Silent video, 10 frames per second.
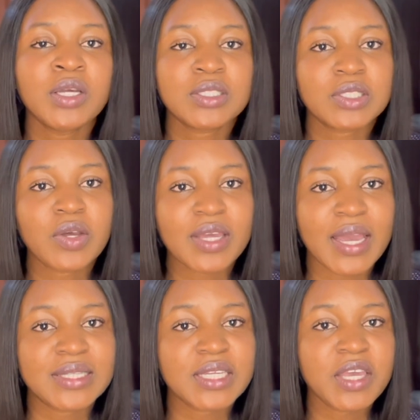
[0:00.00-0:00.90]
So
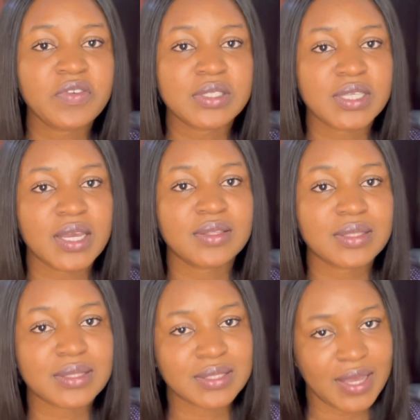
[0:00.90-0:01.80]
guys, if you take
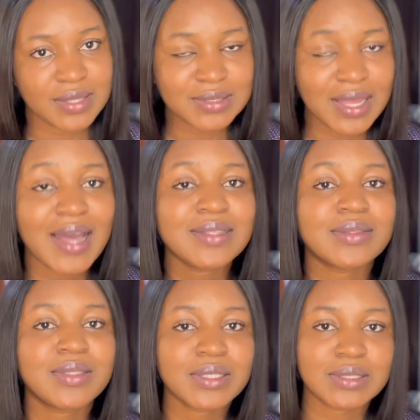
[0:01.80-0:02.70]
the test at
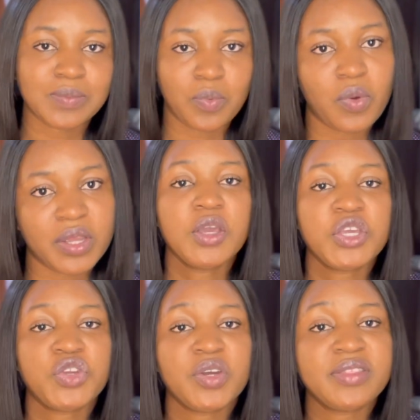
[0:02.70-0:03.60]
this point,
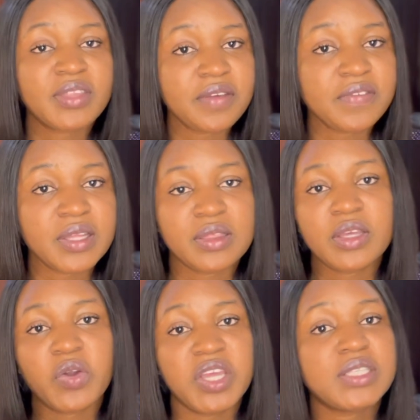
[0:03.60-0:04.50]
you are definitely
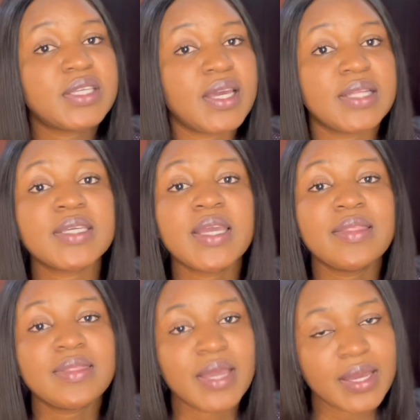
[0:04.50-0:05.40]
going to get a
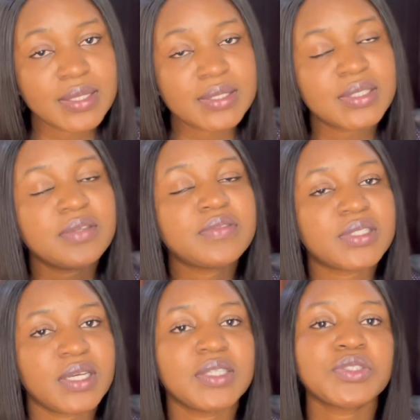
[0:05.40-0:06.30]
negative
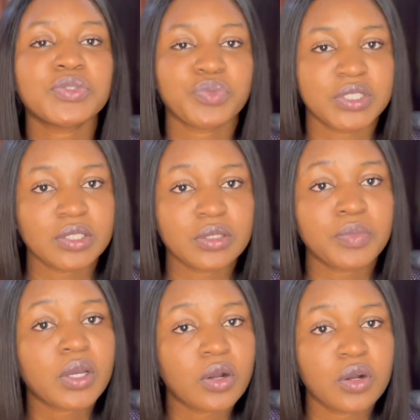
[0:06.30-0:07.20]
test result
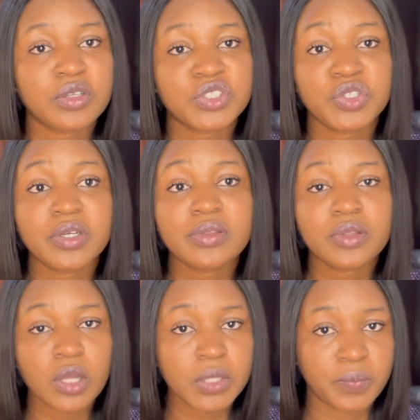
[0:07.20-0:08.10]
because you are
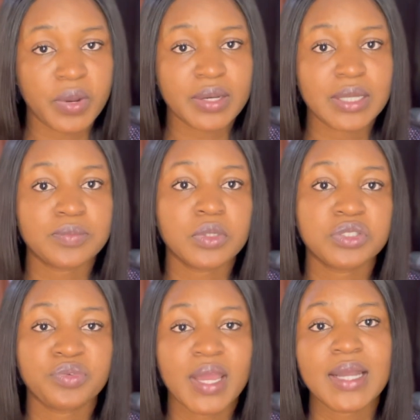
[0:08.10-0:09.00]
not pregnant
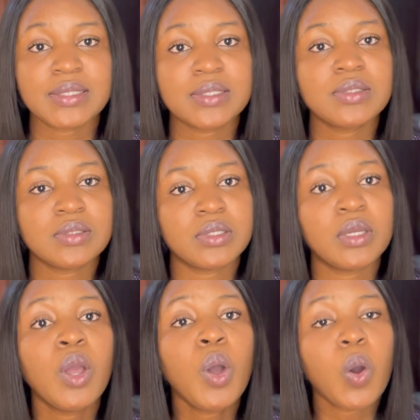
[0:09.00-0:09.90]
but reacting to the
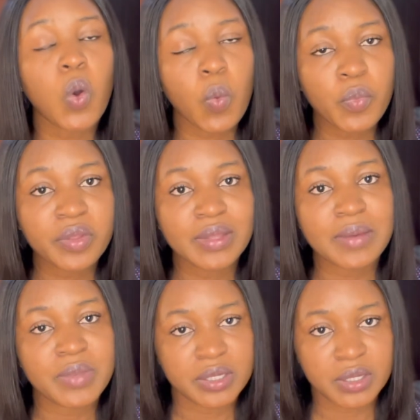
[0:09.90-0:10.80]
hormonal
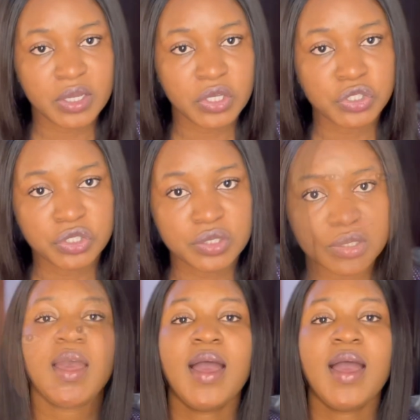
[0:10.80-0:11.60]
medications.